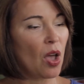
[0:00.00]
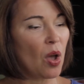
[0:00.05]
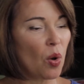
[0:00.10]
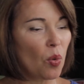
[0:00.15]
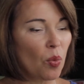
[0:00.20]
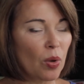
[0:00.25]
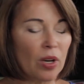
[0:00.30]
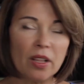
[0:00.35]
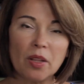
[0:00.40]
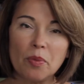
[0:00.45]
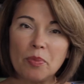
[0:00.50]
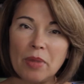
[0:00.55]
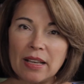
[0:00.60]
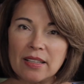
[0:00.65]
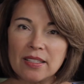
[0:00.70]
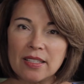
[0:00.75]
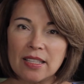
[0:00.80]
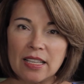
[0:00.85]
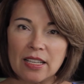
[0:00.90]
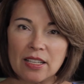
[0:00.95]
One of the
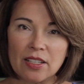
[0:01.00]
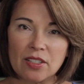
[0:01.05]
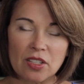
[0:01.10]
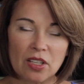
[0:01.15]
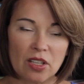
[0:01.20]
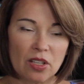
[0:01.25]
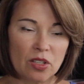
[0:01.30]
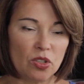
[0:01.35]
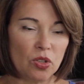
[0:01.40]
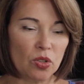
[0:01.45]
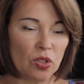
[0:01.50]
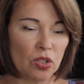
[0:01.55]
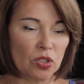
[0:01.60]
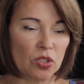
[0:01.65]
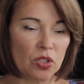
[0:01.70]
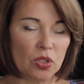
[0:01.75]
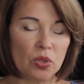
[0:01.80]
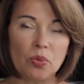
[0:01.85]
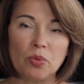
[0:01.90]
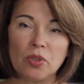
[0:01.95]
best things that you can
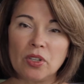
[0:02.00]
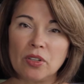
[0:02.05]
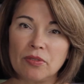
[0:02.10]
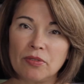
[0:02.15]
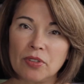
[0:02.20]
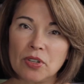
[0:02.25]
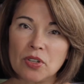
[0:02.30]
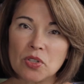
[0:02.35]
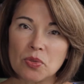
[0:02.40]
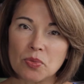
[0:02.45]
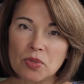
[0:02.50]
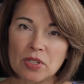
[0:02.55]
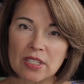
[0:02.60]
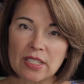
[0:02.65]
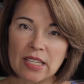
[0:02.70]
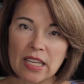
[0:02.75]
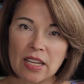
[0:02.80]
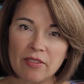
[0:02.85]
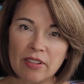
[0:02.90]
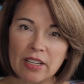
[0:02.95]
do when you first
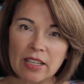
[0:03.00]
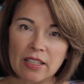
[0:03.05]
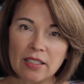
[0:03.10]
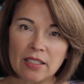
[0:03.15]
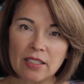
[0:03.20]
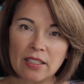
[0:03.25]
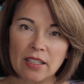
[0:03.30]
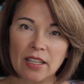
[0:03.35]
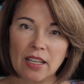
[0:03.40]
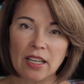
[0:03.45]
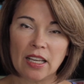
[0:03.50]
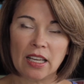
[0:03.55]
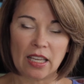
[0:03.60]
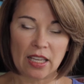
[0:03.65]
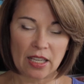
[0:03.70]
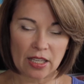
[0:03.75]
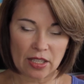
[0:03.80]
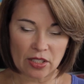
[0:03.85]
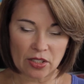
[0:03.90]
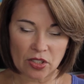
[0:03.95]
receive it
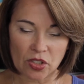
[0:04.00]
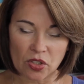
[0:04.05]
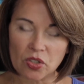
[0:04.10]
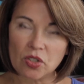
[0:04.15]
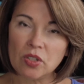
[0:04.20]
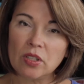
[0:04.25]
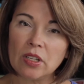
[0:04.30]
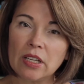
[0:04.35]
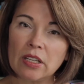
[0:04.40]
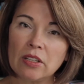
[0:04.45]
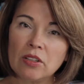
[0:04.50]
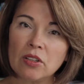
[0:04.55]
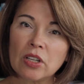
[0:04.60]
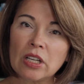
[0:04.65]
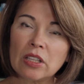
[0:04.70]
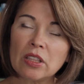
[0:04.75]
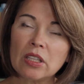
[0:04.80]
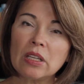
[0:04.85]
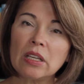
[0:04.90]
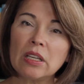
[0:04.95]
is look
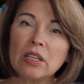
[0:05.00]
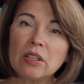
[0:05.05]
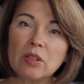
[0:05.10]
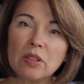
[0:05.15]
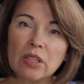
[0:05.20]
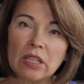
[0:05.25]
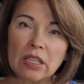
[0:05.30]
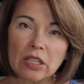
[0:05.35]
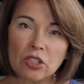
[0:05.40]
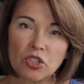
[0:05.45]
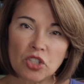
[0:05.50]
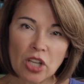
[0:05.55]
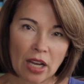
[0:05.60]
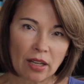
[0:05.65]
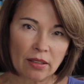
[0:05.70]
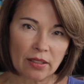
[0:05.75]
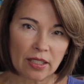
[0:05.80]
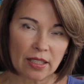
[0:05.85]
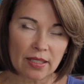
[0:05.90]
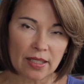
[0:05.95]
at the
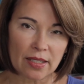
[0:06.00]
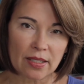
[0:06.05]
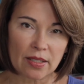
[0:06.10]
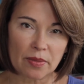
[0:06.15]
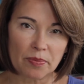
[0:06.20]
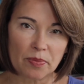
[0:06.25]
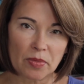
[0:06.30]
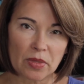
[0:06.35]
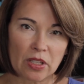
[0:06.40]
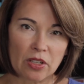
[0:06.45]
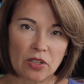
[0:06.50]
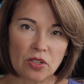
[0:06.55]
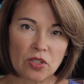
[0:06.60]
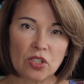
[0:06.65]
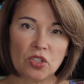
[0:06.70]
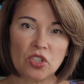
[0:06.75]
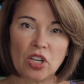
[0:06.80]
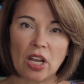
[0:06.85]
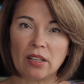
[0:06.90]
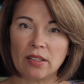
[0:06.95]
checklist. There's a
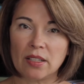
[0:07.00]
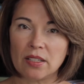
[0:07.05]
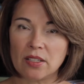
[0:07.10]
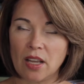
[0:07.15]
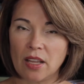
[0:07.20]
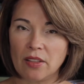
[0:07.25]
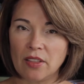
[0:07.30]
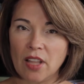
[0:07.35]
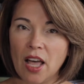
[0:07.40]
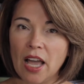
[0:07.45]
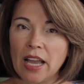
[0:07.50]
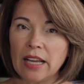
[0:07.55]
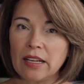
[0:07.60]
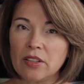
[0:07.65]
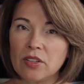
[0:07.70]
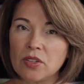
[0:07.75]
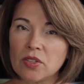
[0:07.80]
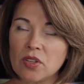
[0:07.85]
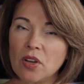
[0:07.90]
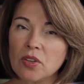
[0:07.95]
checklist online, and
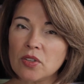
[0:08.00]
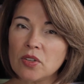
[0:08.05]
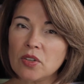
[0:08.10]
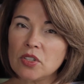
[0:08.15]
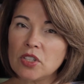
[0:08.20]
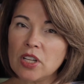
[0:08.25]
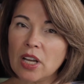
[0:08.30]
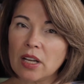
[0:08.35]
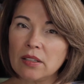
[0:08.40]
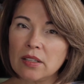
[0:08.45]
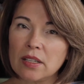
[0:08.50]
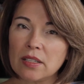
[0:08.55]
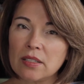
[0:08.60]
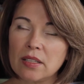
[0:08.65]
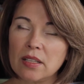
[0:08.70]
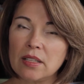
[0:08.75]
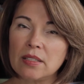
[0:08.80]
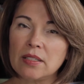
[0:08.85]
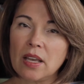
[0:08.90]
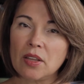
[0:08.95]
there's also a checklist
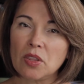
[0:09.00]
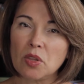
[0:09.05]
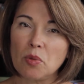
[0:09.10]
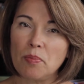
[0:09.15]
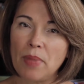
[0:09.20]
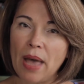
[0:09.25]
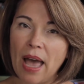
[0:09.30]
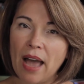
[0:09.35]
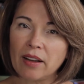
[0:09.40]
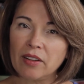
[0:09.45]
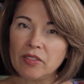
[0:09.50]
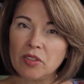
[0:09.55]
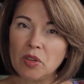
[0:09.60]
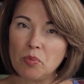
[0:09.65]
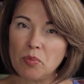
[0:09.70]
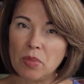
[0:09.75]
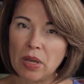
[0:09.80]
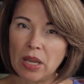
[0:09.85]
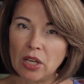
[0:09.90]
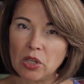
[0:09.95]
that's at the back of the
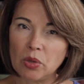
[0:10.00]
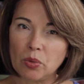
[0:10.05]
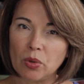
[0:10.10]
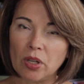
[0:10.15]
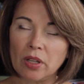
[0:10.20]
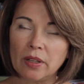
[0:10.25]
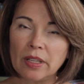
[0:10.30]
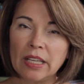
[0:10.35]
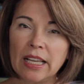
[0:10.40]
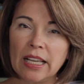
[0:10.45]
manual.